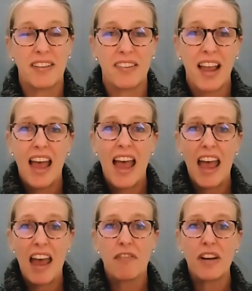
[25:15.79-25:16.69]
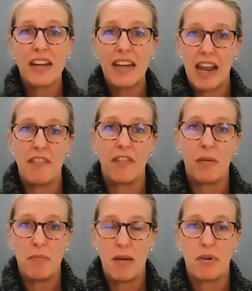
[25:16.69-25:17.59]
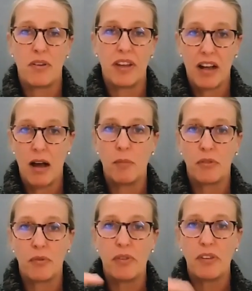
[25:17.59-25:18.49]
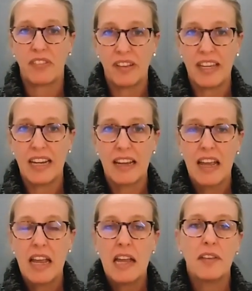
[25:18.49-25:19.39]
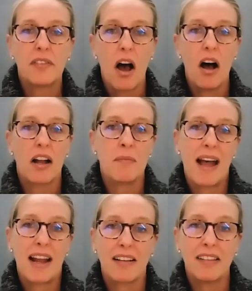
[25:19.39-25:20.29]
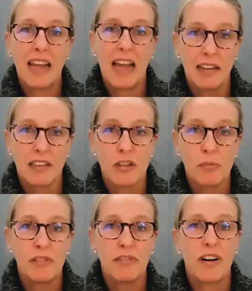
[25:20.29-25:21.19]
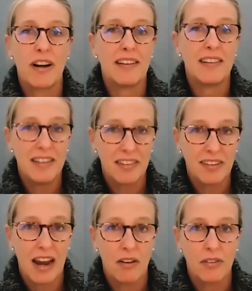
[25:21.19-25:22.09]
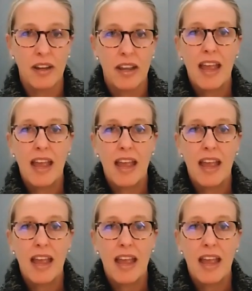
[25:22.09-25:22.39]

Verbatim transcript: because every NAIFA member that comes through this link is automatically eligible for a discount